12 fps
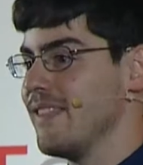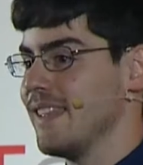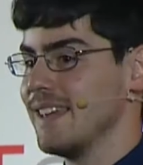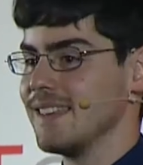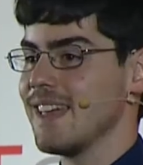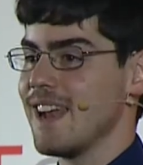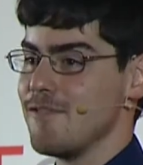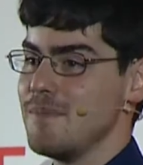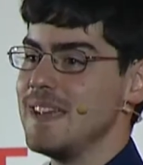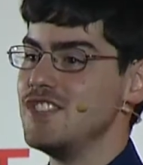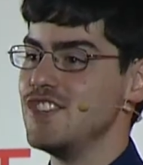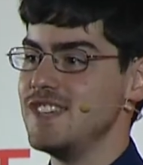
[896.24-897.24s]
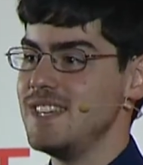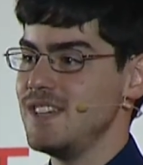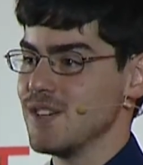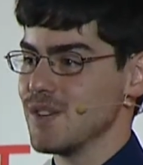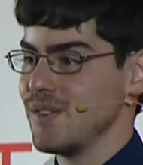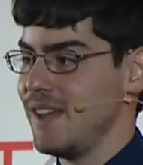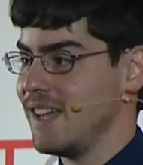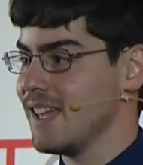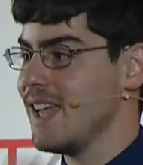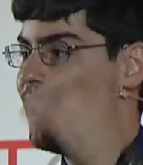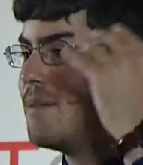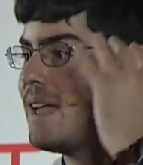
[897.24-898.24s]
like that I've mentioned here, like
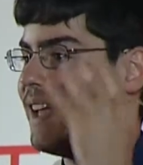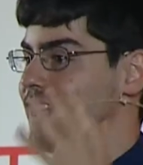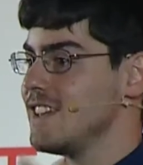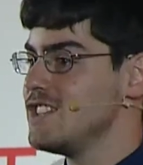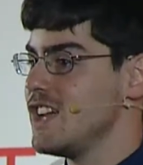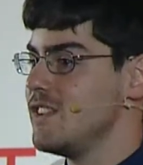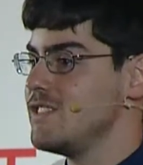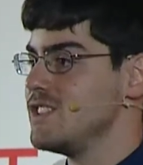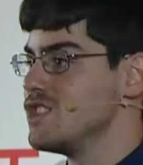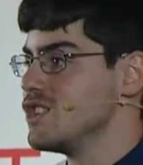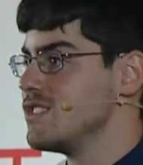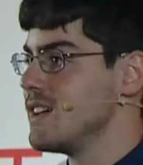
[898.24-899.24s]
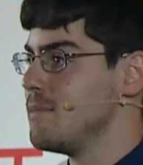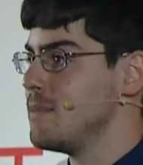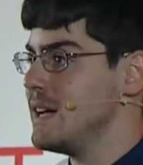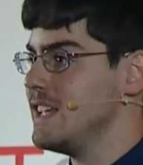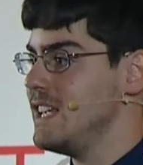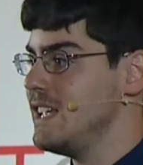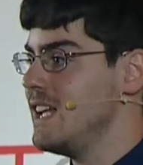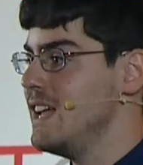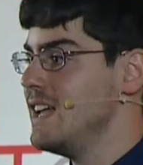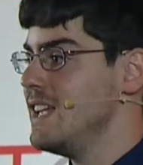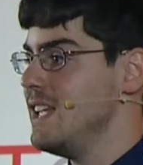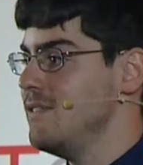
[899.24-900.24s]
paying attention to somebody,
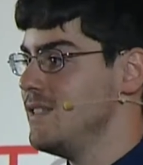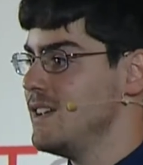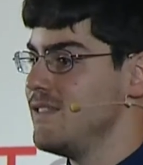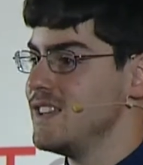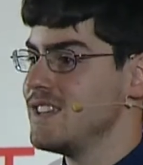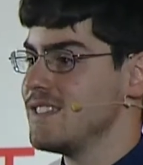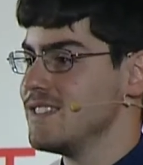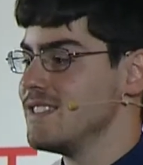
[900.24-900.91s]
even if it doesn't